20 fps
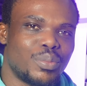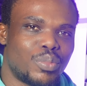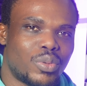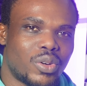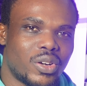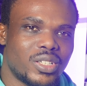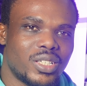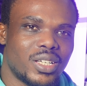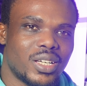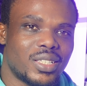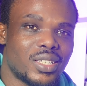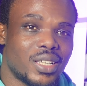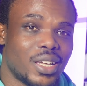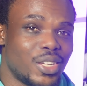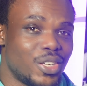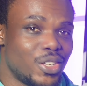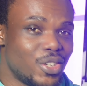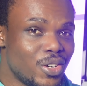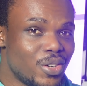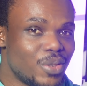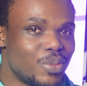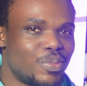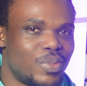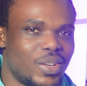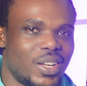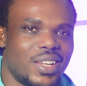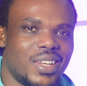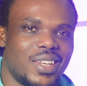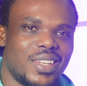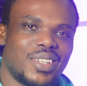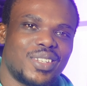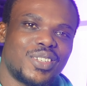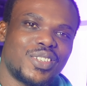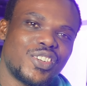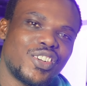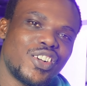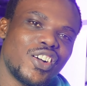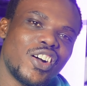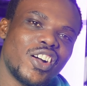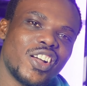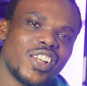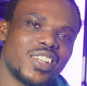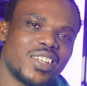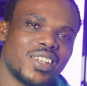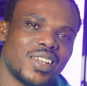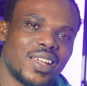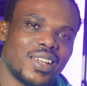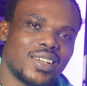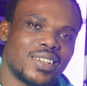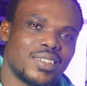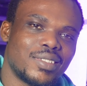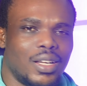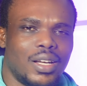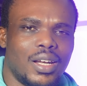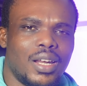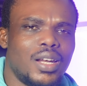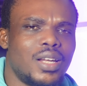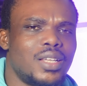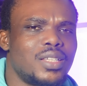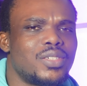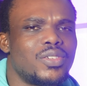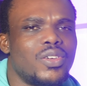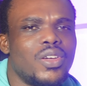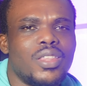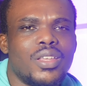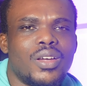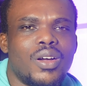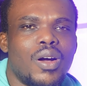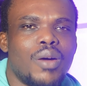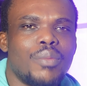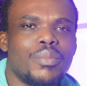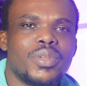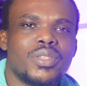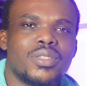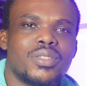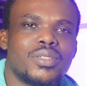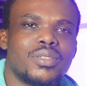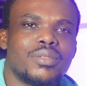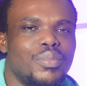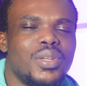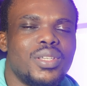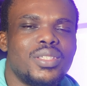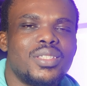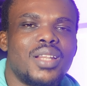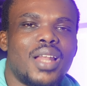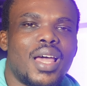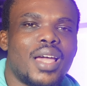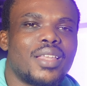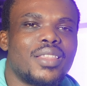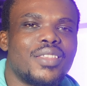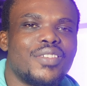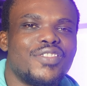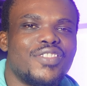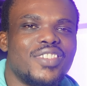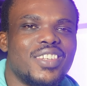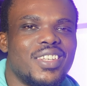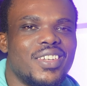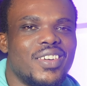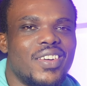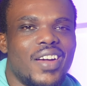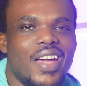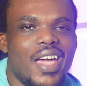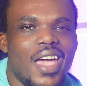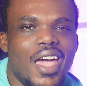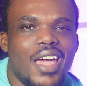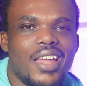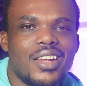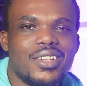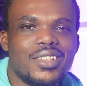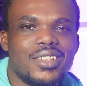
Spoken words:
projects are you planning to coordinate? Let us know in the comments. Please like the video and